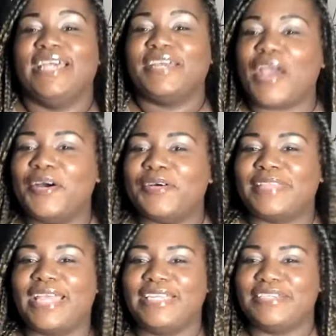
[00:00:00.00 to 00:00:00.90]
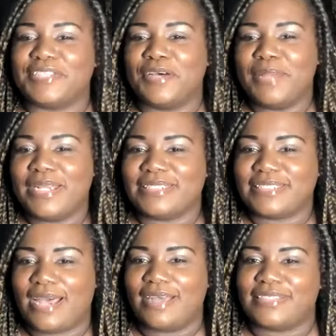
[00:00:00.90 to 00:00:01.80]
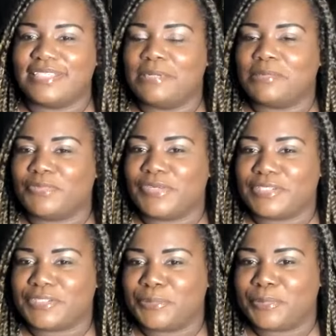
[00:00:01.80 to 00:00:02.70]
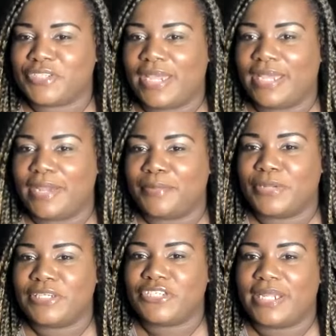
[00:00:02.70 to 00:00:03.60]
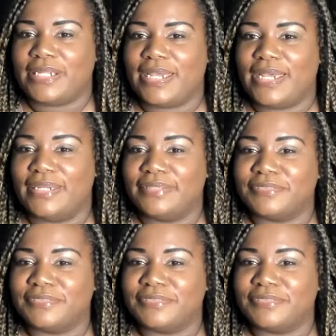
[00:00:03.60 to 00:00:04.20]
Oh, thank you so much, Stock Snips, for the super chat. I appreciate that.